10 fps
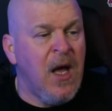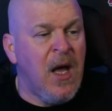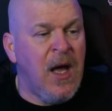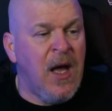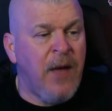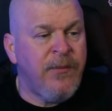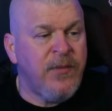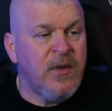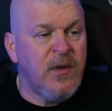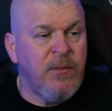Um,
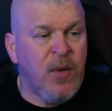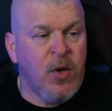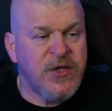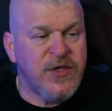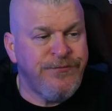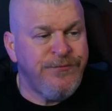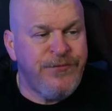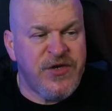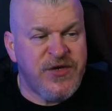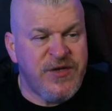burns
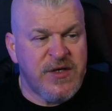just